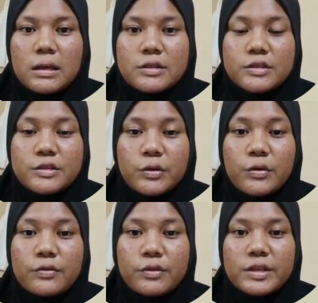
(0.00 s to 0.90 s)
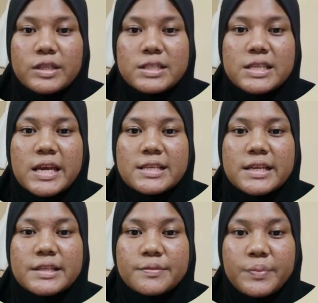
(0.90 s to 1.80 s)
So for the
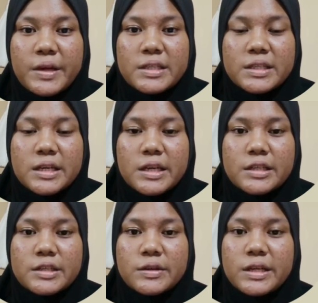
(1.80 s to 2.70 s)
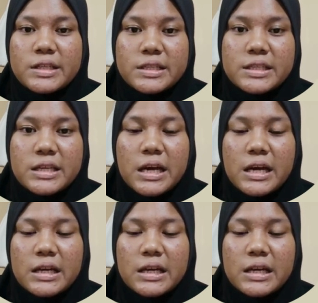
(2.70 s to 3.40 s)
CSS page, as you can see,